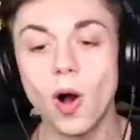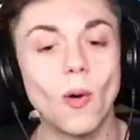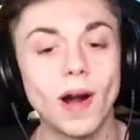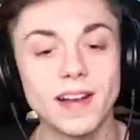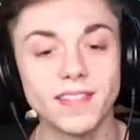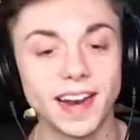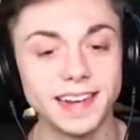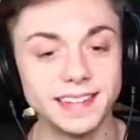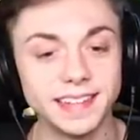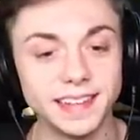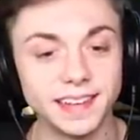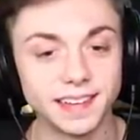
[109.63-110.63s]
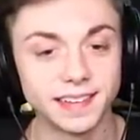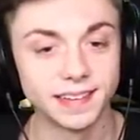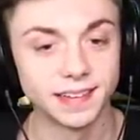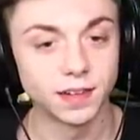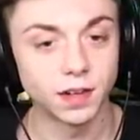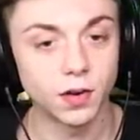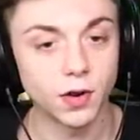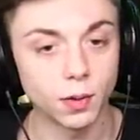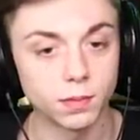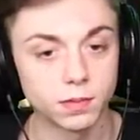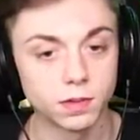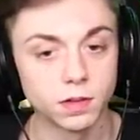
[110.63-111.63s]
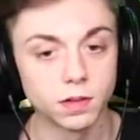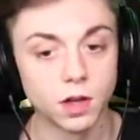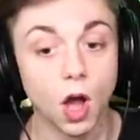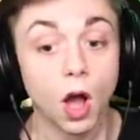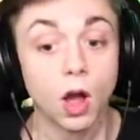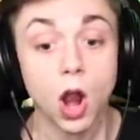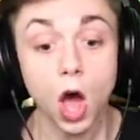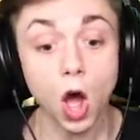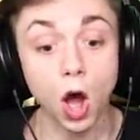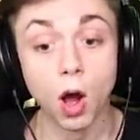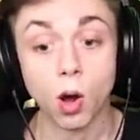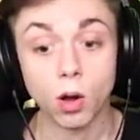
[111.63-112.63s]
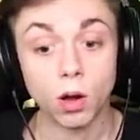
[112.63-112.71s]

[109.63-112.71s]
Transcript: Oh, I have an idea. Oh, no. Oh!